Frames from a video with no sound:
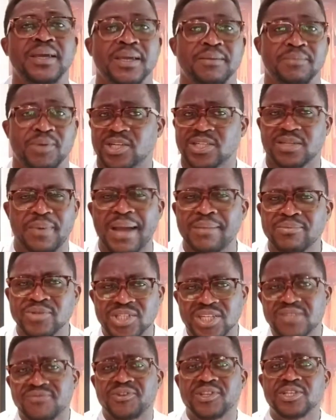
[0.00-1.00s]
Because the Bible
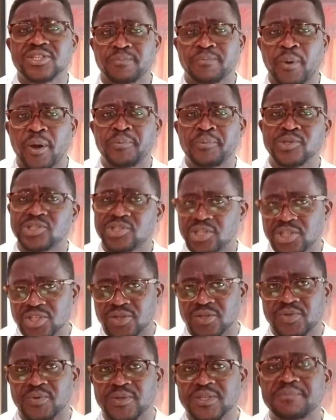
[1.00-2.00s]
says, for this purpose,
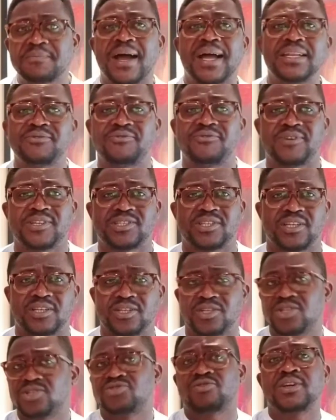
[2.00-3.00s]
Jesus was manifested. He
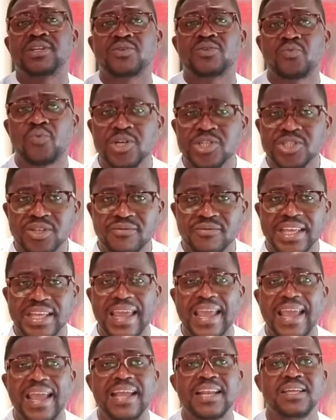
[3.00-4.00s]
destroyed the works of
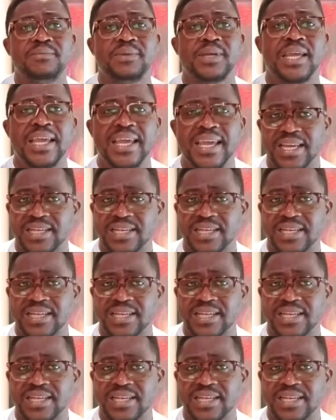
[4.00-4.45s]
the enemy.